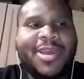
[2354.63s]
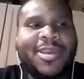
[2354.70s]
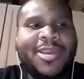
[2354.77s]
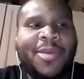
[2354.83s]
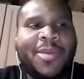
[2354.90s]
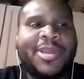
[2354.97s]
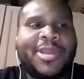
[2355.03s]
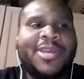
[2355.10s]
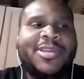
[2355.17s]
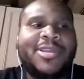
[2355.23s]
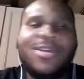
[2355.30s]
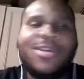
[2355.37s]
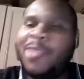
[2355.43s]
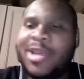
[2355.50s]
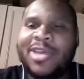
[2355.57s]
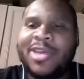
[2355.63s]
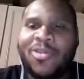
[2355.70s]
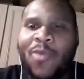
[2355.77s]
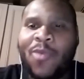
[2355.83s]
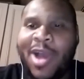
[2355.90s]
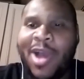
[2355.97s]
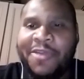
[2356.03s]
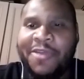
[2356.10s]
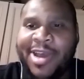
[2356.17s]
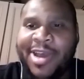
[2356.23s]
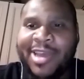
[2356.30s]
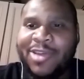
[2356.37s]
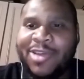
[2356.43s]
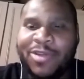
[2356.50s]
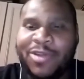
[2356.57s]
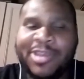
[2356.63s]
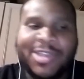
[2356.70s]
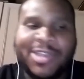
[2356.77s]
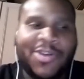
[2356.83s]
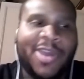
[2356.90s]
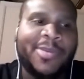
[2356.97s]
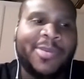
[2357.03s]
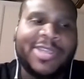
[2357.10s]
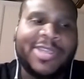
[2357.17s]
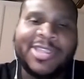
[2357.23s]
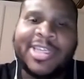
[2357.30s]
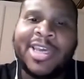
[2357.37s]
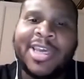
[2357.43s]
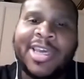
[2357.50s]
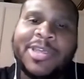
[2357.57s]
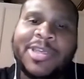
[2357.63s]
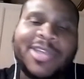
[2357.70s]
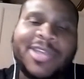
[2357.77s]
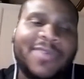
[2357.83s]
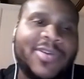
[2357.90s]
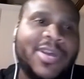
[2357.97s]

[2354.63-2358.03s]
Y'all better get, you better get on Wi-Fi and get on Instagram and just DM yeah, each other.